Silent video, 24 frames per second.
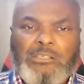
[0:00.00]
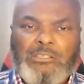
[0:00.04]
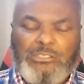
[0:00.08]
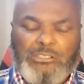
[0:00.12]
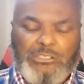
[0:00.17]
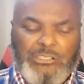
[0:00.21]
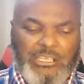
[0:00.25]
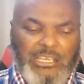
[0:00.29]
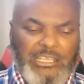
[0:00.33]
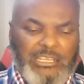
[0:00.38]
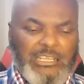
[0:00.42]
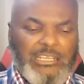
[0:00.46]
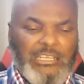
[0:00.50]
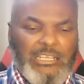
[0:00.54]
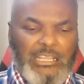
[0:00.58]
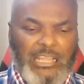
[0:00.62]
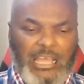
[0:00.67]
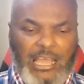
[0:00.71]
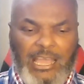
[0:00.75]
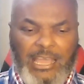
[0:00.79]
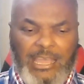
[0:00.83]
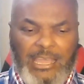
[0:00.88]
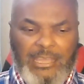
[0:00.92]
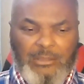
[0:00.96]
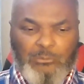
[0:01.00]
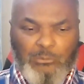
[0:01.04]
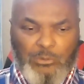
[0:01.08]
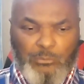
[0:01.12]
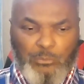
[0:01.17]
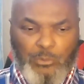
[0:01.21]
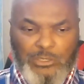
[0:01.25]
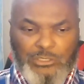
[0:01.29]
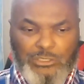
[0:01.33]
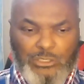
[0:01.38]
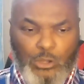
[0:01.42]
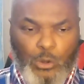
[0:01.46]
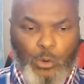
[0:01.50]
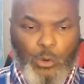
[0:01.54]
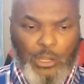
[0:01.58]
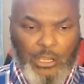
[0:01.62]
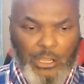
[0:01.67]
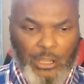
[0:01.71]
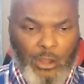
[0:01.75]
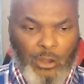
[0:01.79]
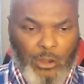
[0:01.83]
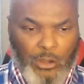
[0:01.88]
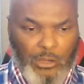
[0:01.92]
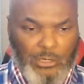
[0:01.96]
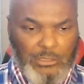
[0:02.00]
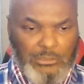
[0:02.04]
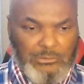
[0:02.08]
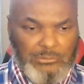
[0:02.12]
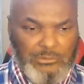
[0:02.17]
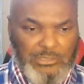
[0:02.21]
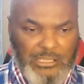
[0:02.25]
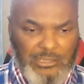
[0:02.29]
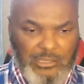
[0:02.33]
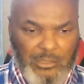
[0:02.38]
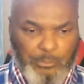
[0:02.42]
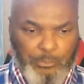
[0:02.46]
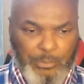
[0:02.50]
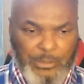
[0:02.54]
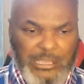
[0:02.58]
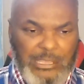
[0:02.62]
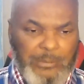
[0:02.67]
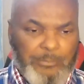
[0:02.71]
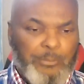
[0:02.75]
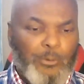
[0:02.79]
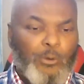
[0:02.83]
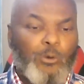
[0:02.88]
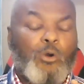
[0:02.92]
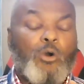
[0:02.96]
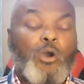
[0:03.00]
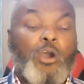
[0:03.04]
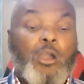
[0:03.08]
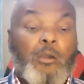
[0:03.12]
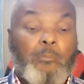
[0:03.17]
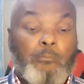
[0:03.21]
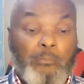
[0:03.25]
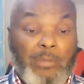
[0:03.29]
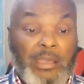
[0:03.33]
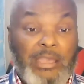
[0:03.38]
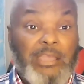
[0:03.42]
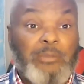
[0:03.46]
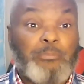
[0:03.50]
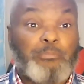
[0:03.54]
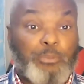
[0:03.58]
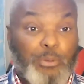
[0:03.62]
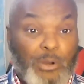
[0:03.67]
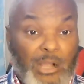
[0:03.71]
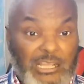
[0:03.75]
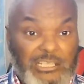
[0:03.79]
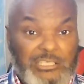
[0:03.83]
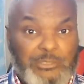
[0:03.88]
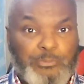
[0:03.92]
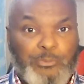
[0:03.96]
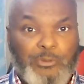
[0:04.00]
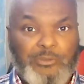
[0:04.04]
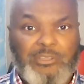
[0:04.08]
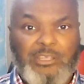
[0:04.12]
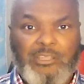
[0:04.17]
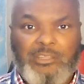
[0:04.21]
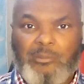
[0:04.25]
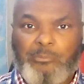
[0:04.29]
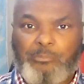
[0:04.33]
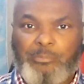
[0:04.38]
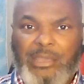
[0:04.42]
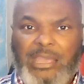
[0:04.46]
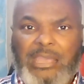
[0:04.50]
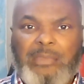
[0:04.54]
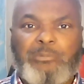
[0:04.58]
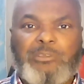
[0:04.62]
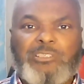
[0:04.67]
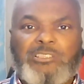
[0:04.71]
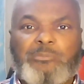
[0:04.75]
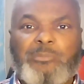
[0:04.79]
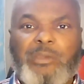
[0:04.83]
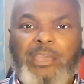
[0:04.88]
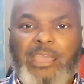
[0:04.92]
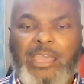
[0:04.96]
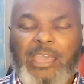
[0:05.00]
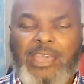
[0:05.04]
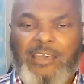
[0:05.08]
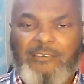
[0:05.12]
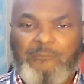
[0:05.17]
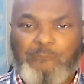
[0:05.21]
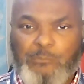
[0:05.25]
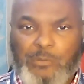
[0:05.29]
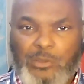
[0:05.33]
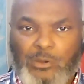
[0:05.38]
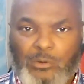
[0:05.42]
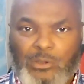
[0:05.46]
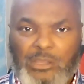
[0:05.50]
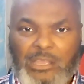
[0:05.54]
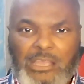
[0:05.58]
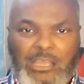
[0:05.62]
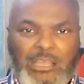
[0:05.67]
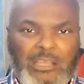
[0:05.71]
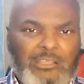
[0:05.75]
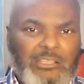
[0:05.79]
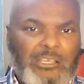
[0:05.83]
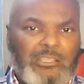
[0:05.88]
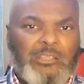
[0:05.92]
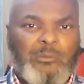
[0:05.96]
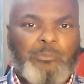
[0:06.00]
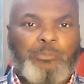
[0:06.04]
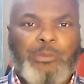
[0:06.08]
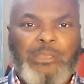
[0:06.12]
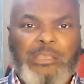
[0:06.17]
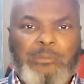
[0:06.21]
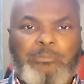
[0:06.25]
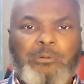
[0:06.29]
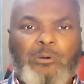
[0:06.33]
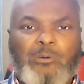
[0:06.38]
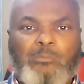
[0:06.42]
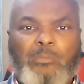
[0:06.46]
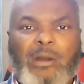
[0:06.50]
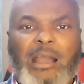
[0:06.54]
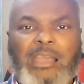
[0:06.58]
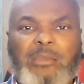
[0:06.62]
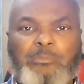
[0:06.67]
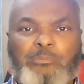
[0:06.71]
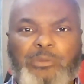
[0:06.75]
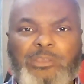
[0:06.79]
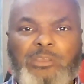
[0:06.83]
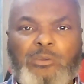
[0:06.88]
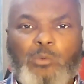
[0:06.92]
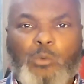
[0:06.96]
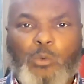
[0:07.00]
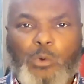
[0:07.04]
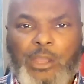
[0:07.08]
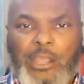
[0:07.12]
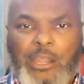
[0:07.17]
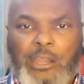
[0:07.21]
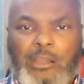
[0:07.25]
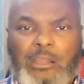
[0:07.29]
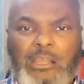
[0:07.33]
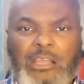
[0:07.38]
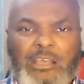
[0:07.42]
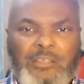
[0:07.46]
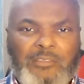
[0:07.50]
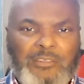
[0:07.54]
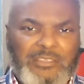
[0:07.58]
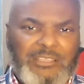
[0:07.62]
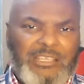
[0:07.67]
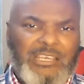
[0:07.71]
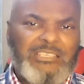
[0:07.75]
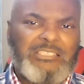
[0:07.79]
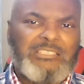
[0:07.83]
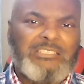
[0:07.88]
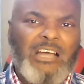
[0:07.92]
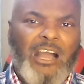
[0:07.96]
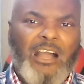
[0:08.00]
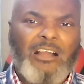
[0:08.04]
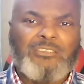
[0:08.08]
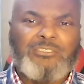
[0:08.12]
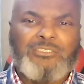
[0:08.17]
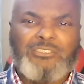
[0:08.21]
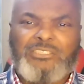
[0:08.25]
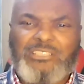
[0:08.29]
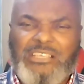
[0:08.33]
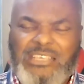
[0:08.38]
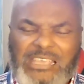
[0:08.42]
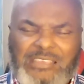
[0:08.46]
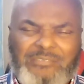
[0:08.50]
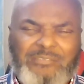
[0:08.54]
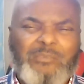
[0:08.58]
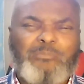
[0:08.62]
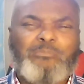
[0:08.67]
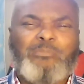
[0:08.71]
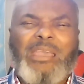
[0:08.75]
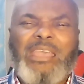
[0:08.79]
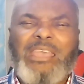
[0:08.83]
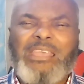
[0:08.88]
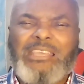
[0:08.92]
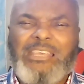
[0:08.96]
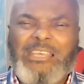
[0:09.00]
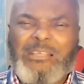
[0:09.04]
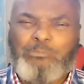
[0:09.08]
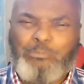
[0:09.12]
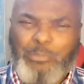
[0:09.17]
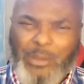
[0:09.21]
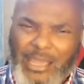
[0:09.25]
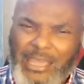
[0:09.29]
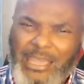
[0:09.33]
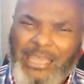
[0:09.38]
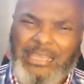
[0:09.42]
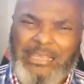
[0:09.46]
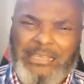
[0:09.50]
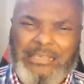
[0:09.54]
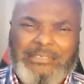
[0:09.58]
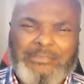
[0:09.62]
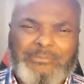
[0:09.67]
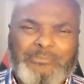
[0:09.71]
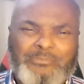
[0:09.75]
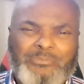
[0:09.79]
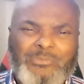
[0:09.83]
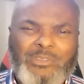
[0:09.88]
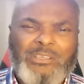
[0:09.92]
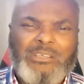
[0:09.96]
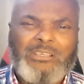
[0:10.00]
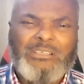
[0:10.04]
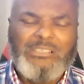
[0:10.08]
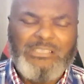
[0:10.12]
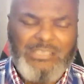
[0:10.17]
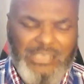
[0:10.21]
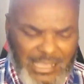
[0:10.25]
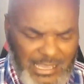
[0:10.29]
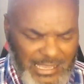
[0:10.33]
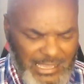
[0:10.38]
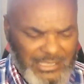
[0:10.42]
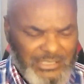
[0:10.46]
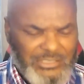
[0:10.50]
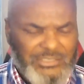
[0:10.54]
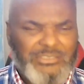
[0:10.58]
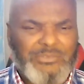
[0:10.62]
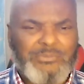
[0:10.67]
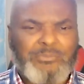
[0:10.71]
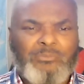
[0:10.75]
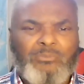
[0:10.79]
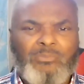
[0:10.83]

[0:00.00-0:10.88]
get in line with what's going on, that the people may prosper, that the babies may have milk, that the people might beware, that their doctors even may get paid. Yes,